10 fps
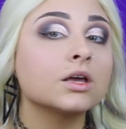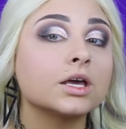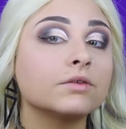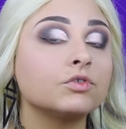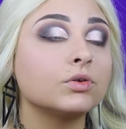
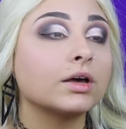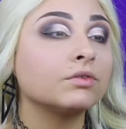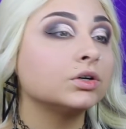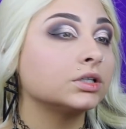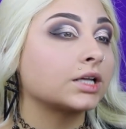If you
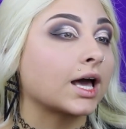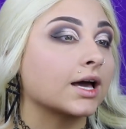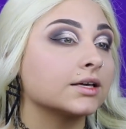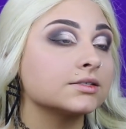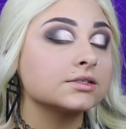have hooded
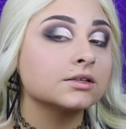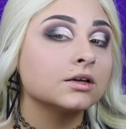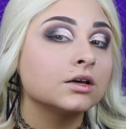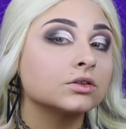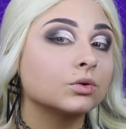eyes,
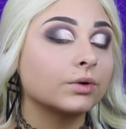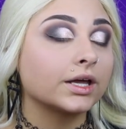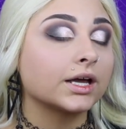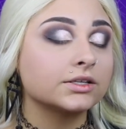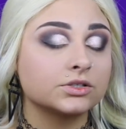the
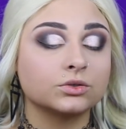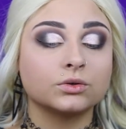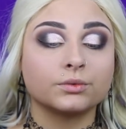way I do